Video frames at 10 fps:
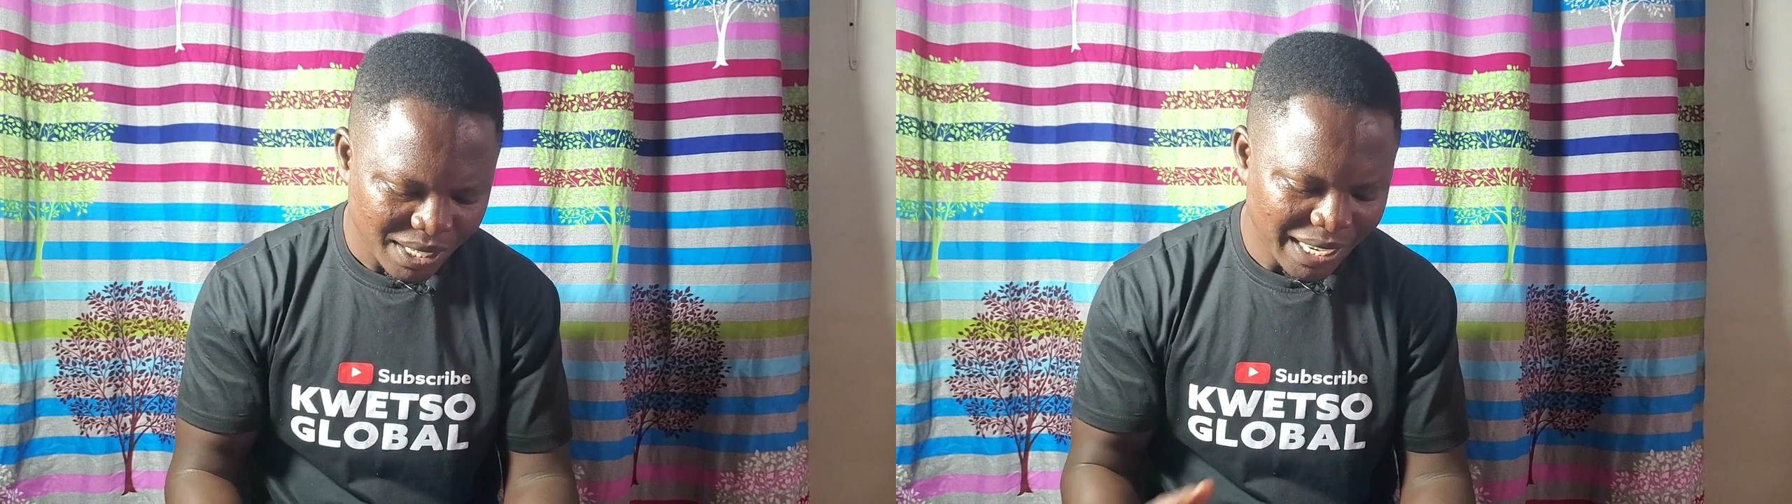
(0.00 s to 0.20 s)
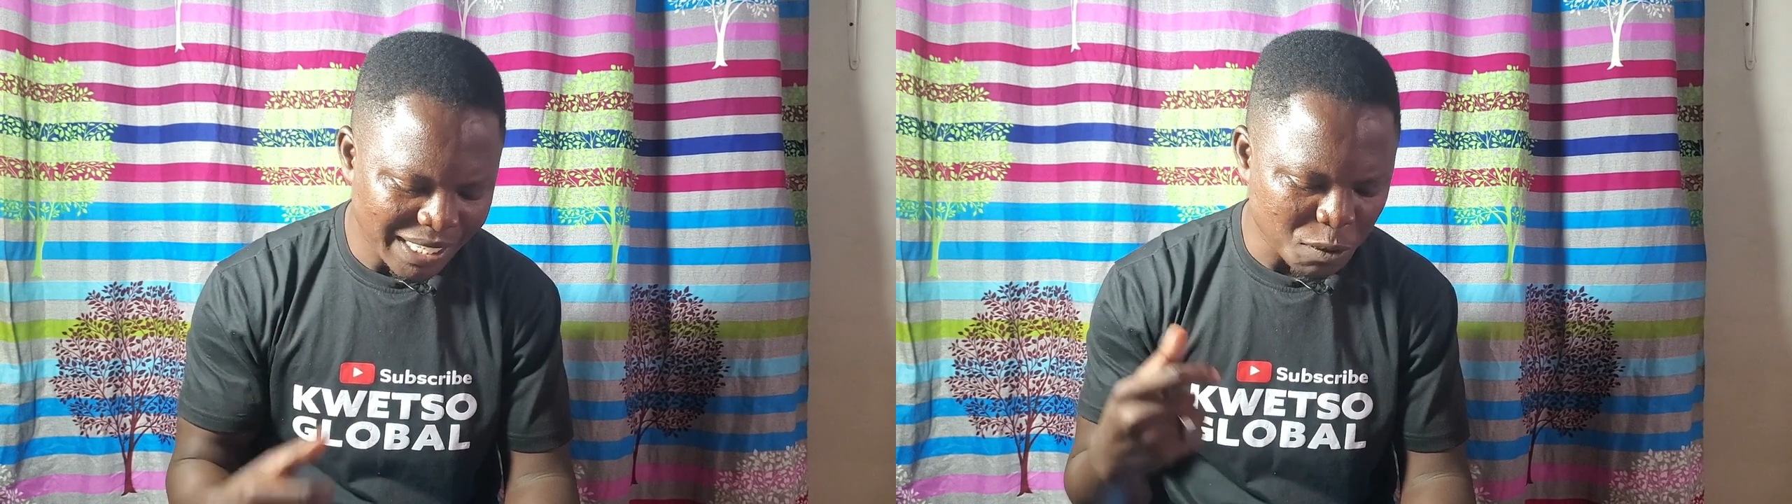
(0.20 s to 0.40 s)

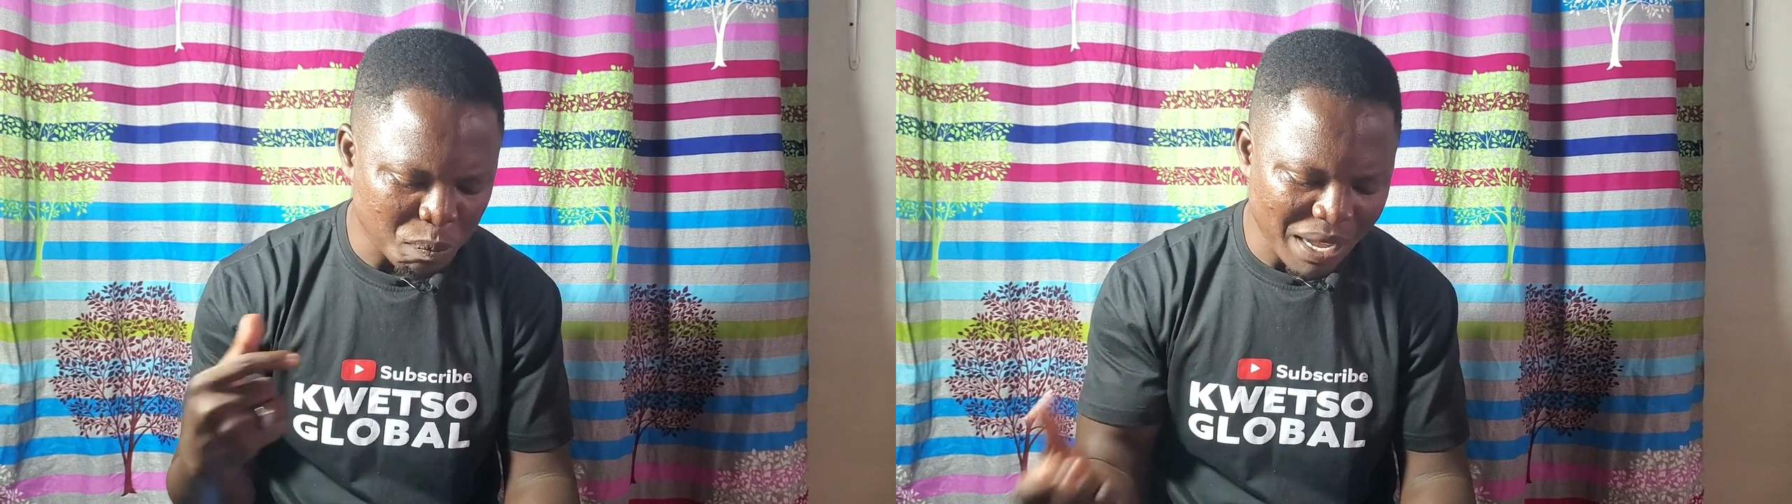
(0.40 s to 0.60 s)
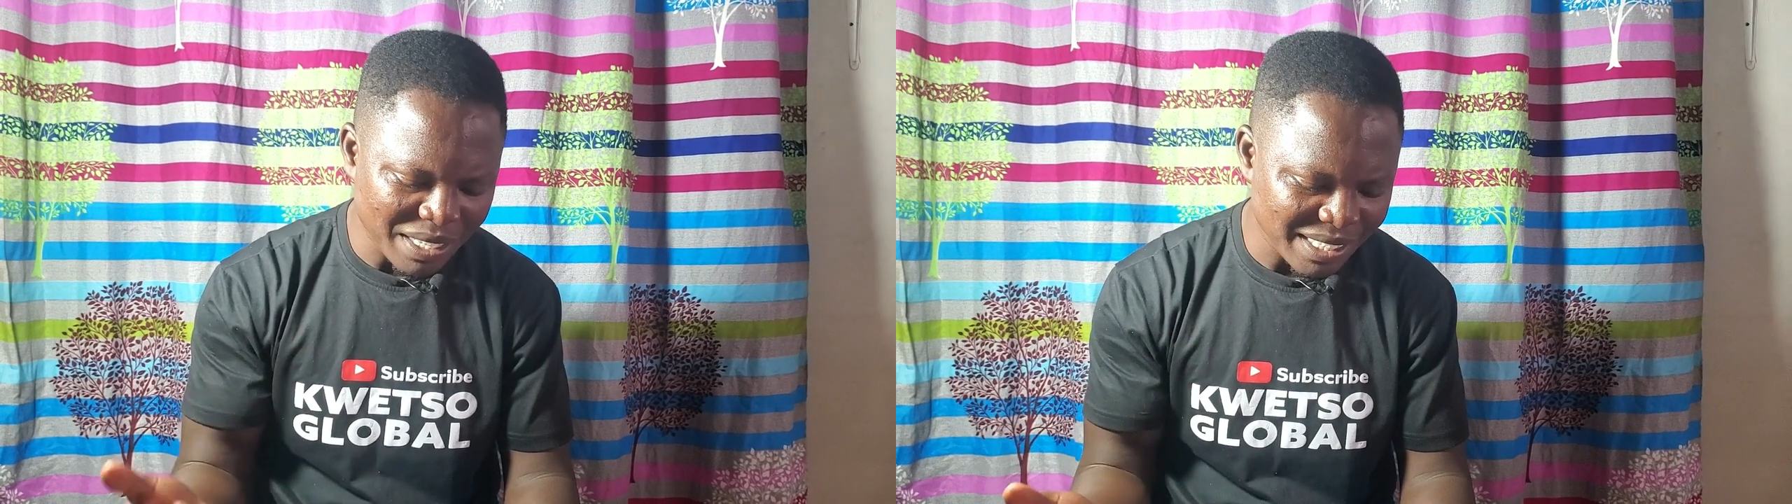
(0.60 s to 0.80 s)
his
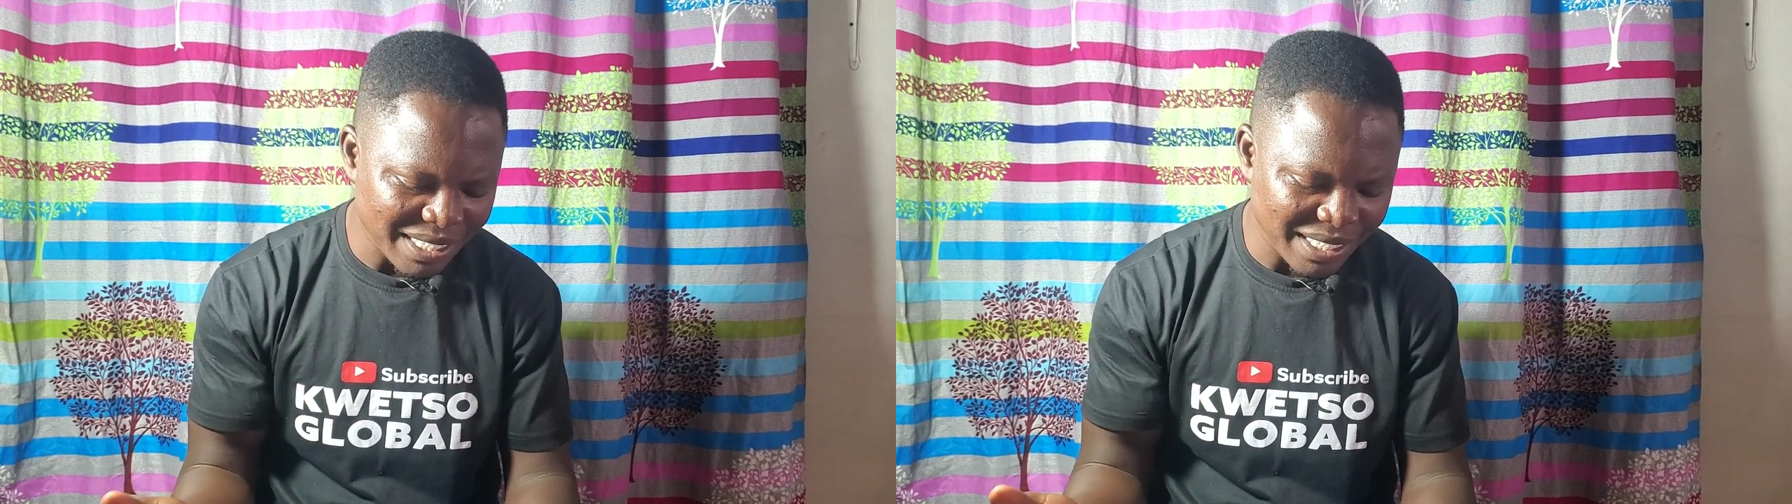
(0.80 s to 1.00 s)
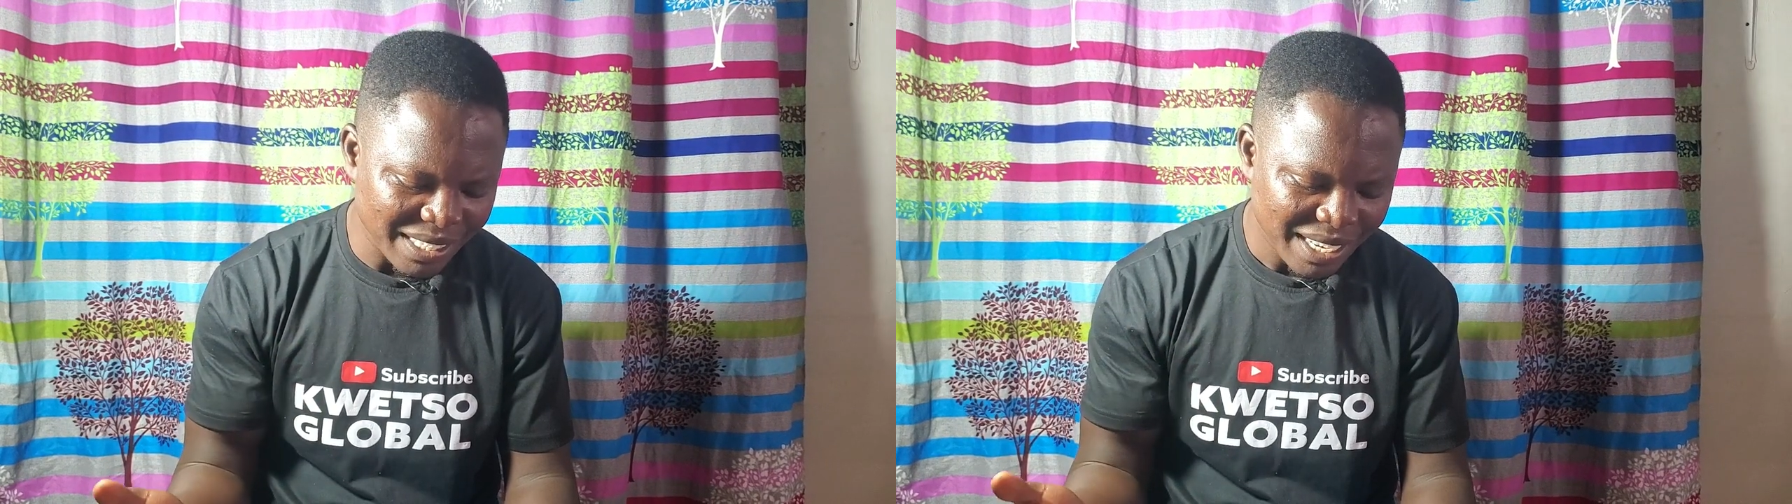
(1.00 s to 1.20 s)
past
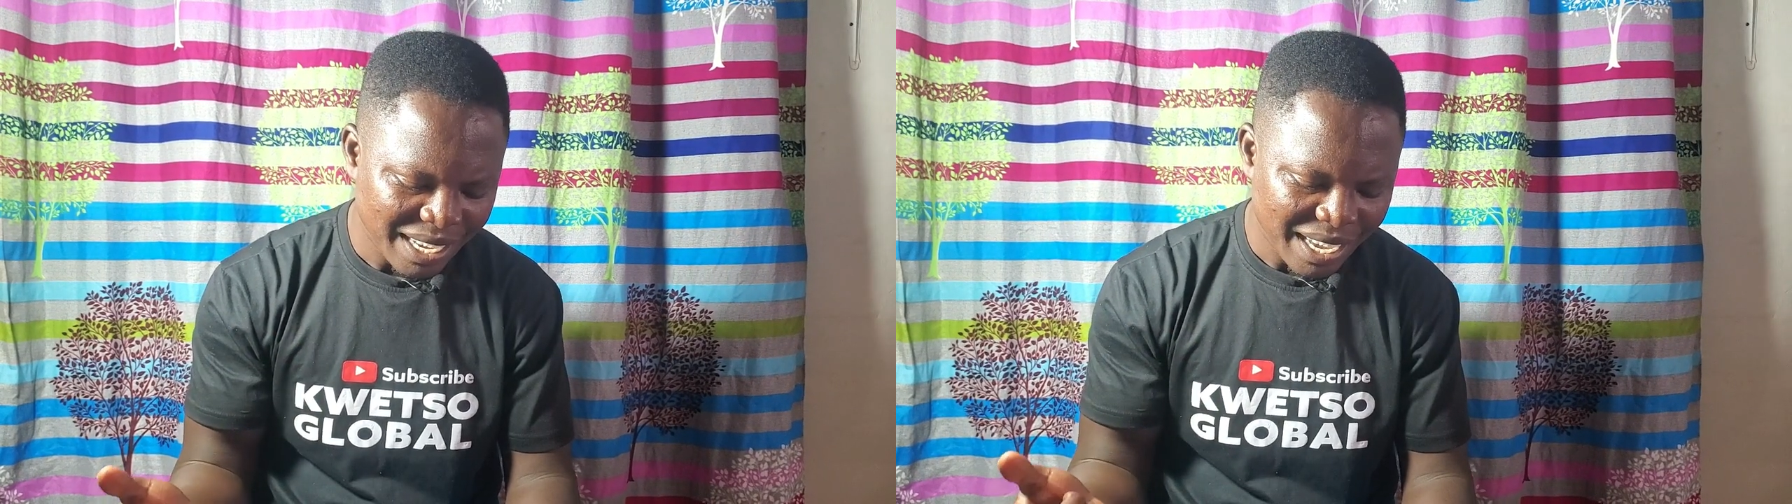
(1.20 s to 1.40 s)
and